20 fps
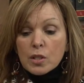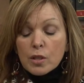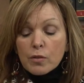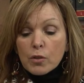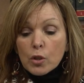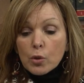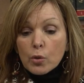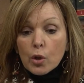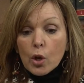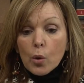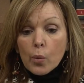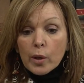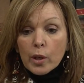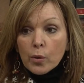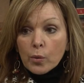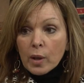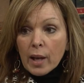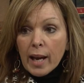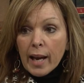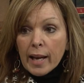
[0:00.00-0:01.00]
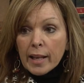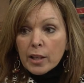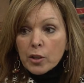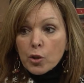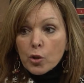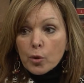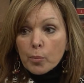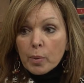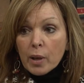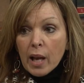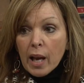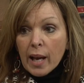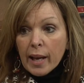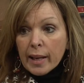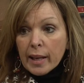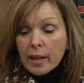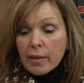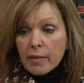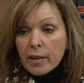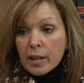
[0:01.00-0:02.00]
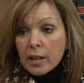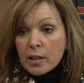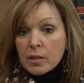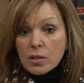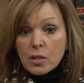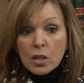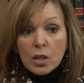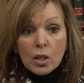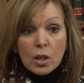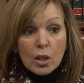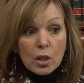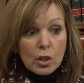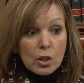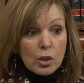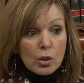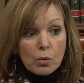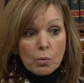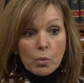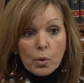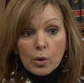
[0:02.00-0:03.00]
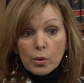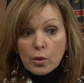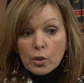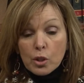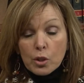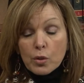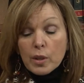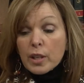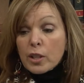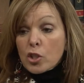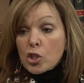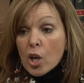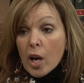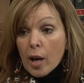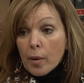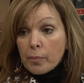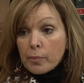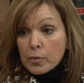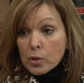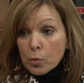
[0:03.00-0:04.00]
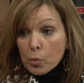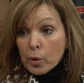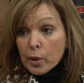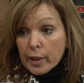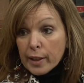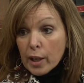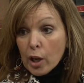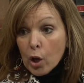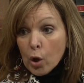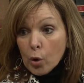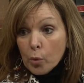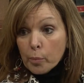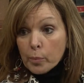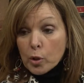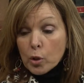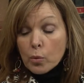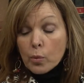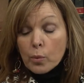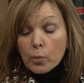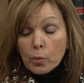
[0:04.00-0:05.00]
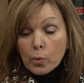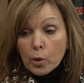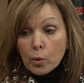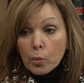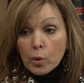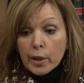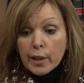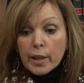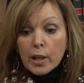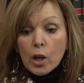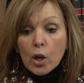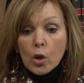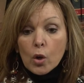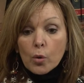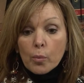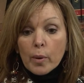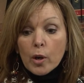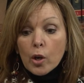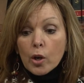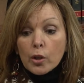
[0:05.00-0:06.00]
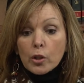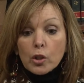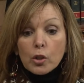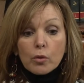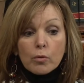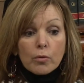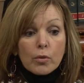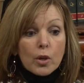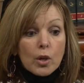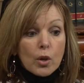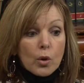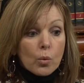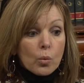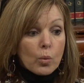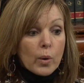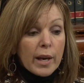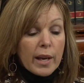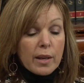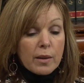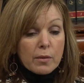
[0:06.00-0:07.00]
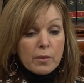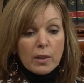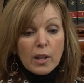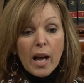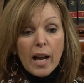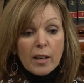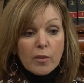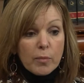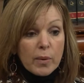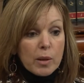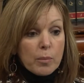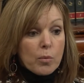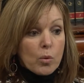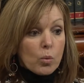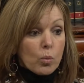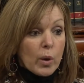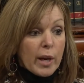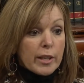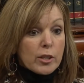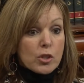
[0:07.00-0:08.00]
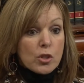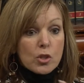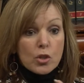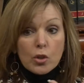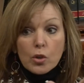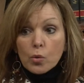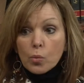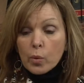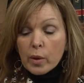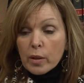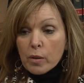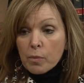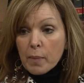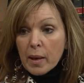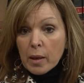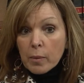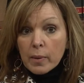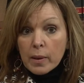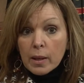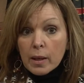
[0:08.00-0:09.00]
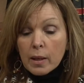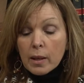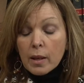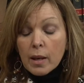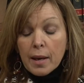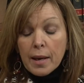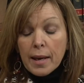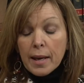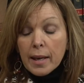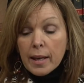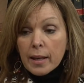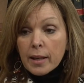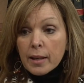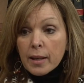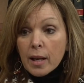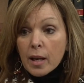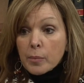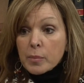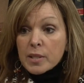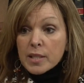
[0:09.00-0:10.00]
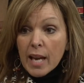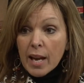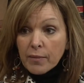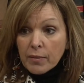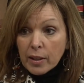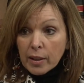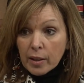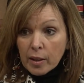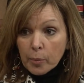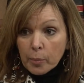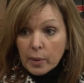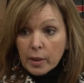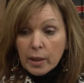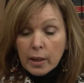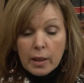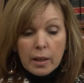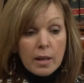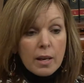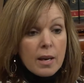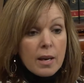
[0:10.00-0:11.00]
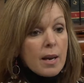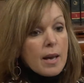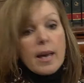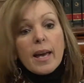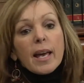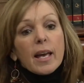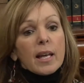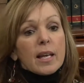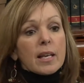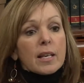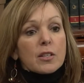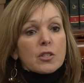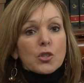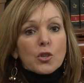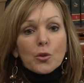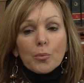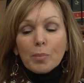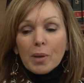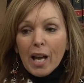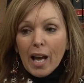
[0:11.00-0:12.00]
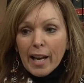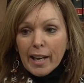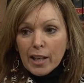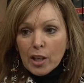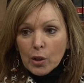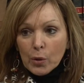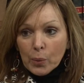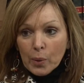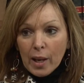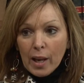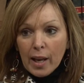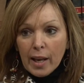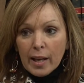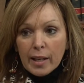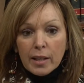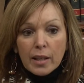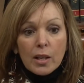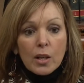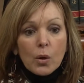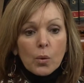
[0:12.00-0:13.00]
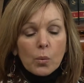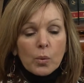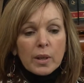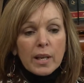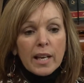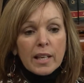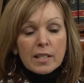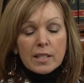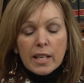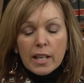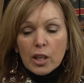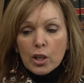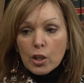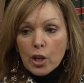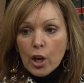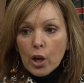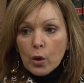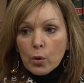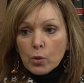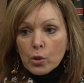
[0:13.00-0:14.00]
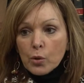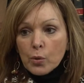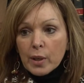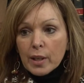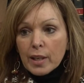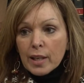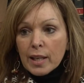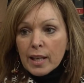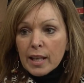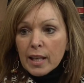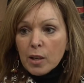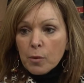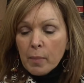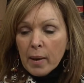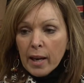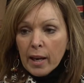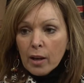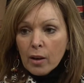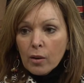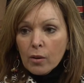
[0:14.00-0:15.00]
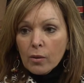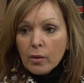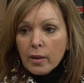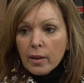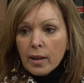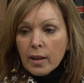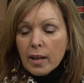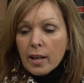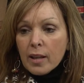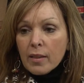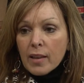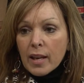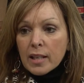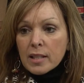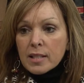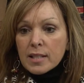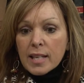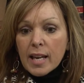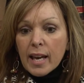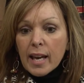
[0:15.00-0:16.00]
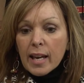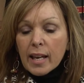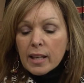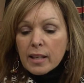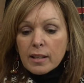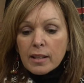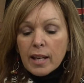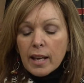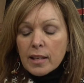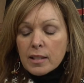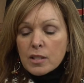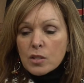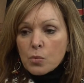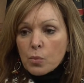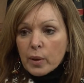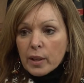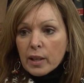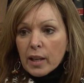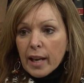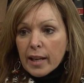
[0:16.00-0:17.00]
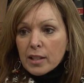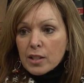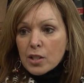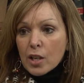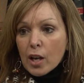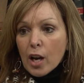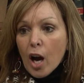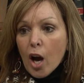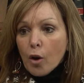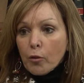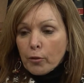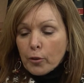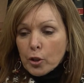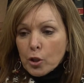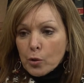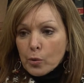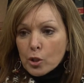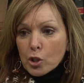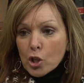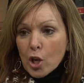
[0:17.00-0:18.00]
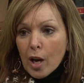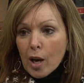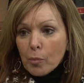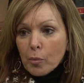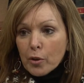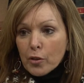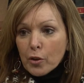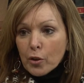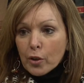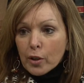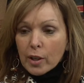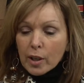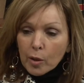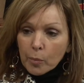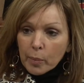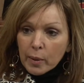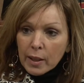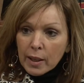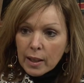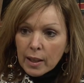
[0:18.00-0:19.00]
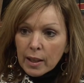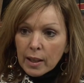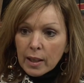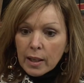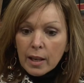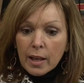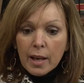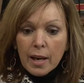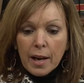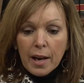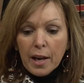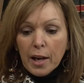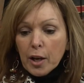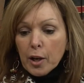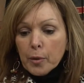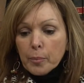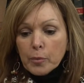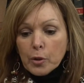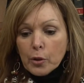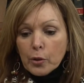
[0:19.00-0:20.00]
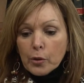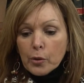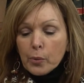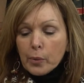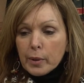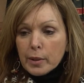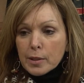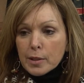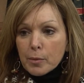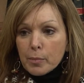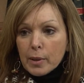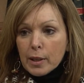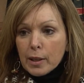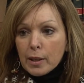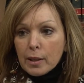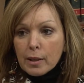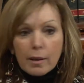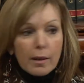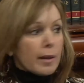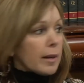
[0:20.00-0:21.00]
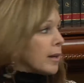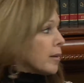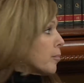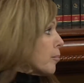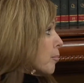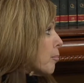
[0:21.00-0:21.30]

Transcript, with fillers: if you're going online and you're applying that you want you need a job to work at home, you want to work at home, or you've re- a lot of people register with maybe a um, staffing company and you're applying online. Well, next thing you know, you get an email and they say, Yes, we'd like to offer you a job with our company. Um, you're going to be a